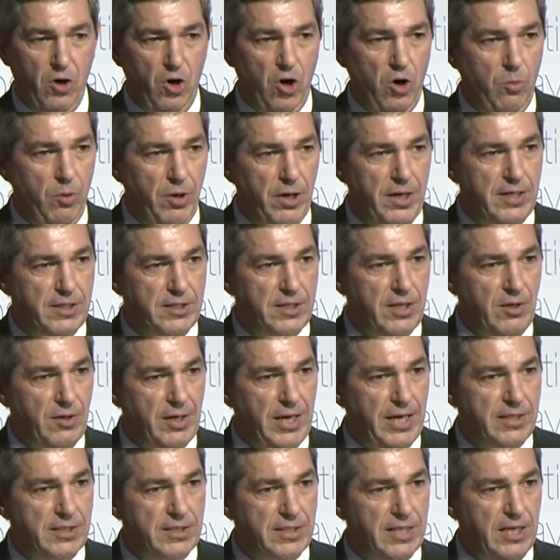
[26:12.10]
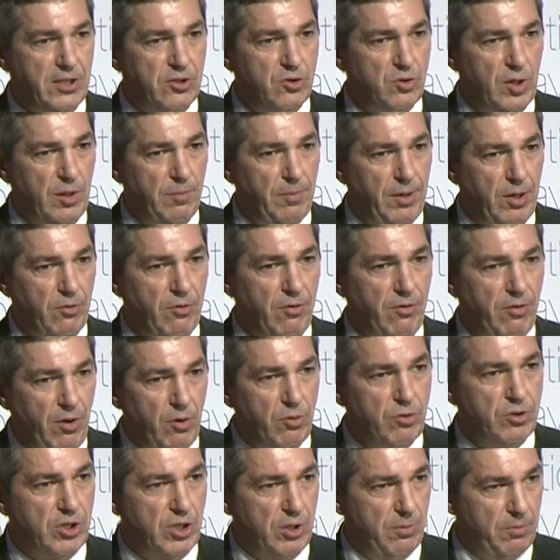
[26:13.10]
Or what is the United States doing about
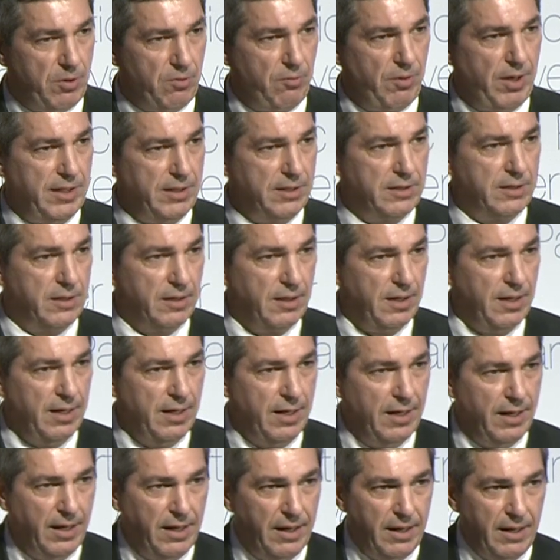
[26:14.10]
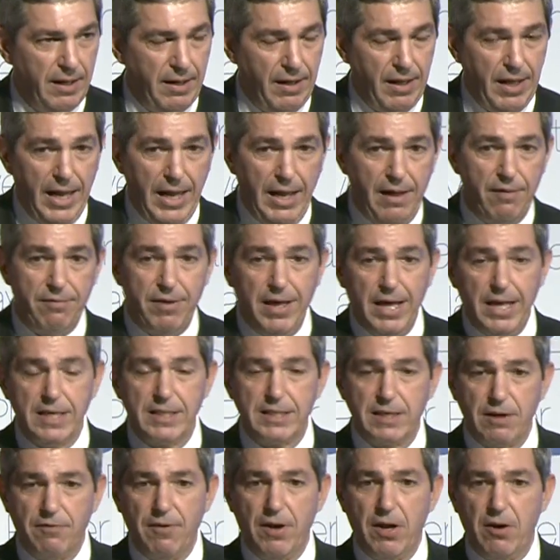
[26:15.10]
those human rights? And that
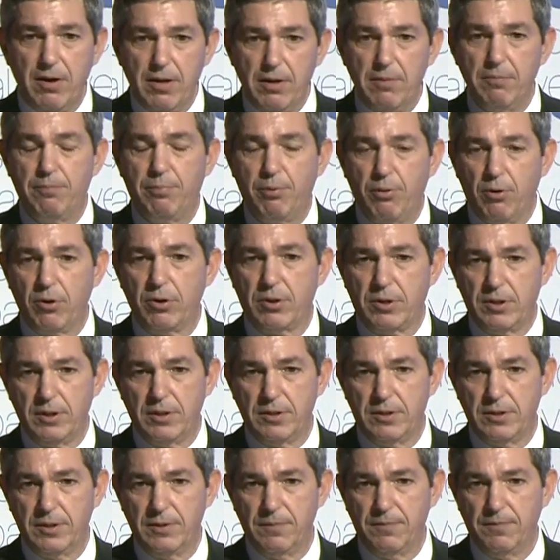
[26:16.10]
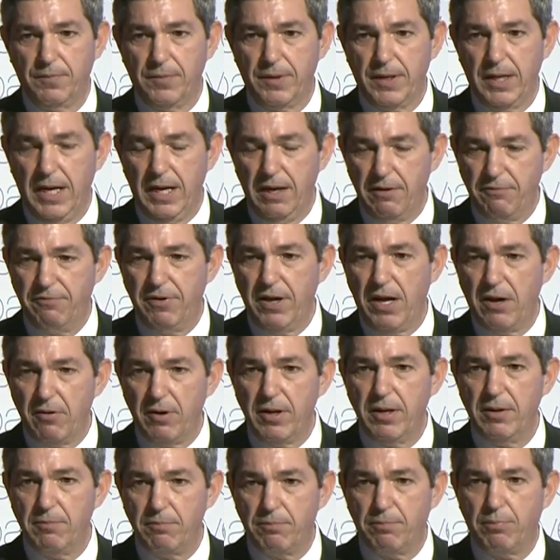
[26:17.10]
is a very important, a
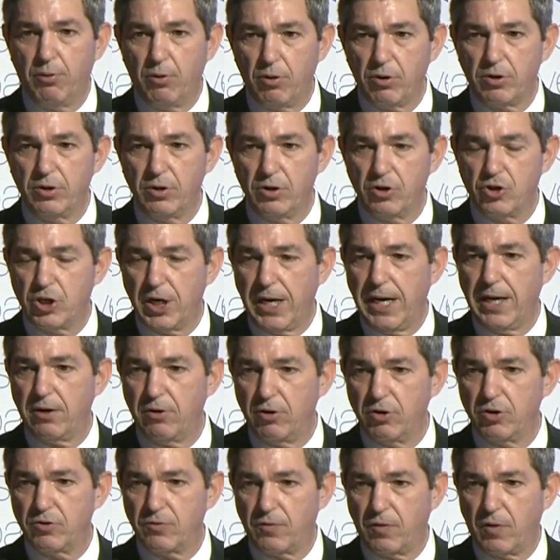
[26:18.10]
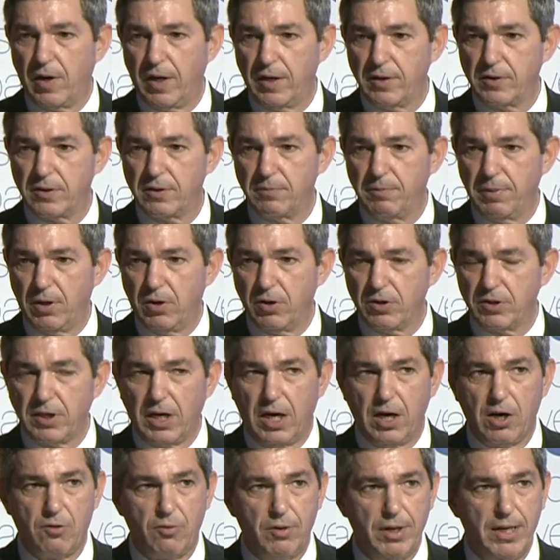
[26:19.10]
very important challenge for us, because
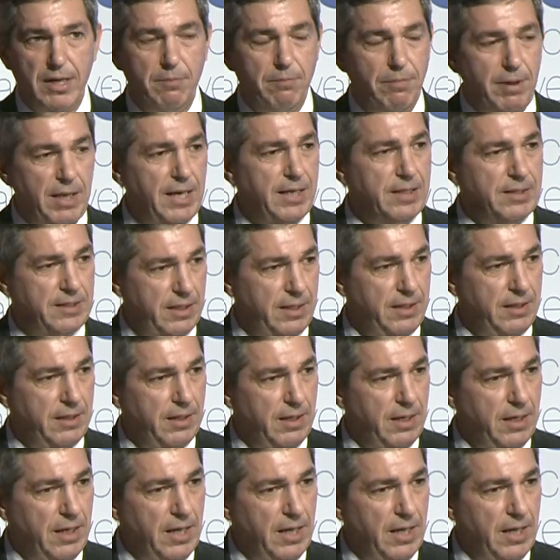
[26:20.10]
our credibility